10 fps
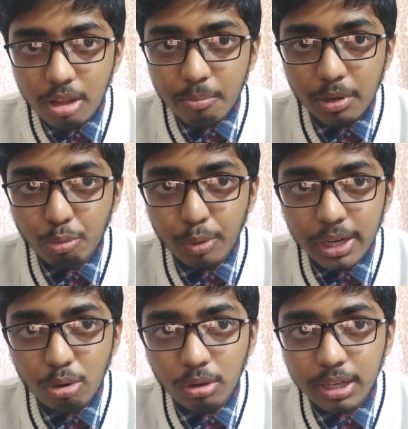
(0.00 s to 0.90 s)
But we
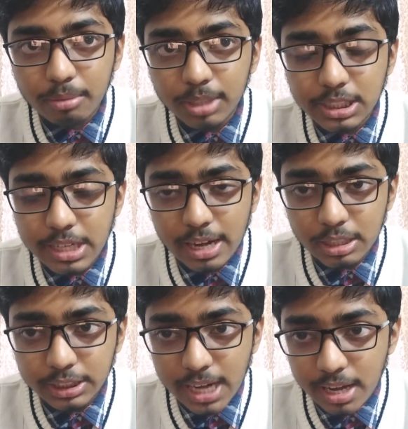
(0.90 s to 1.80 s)
don't.
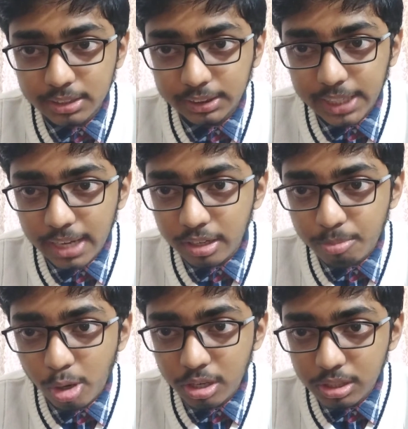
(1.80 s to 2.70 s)
The standard
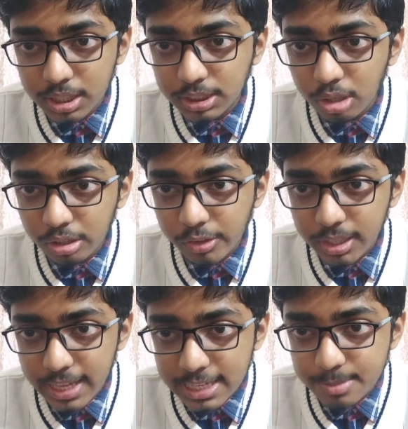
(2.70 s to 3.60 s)
model does not
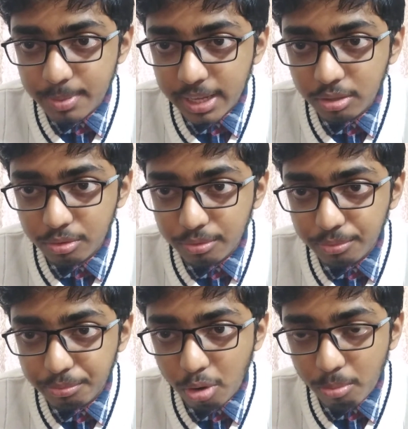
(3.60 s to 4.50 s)
really explain
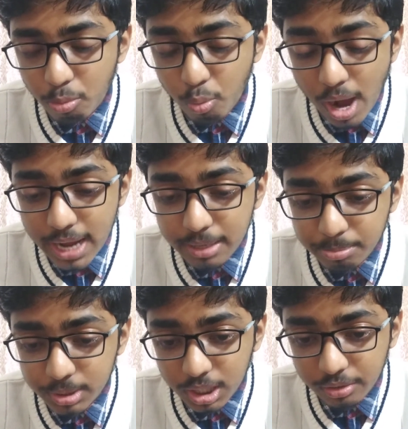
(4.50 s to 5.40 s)
from
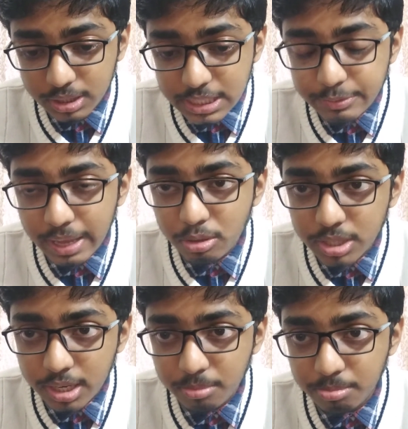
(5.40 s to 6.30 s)
why these values
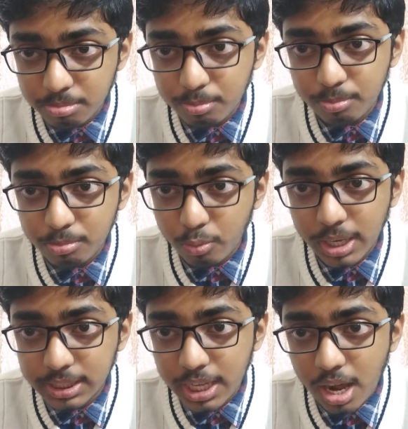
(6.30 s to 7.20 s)
are
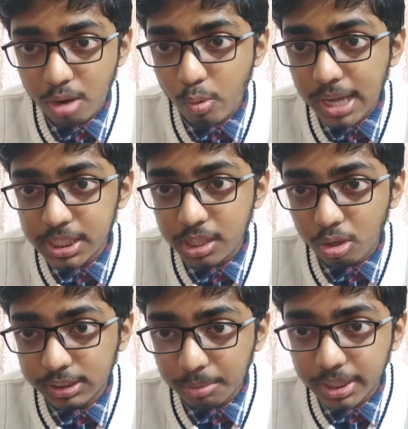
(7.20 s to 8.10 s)
what they are, why they are
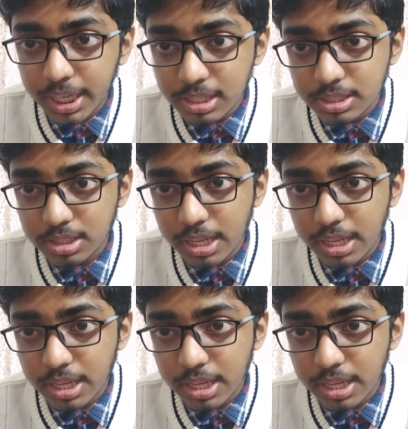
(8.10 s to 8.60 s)
not something else.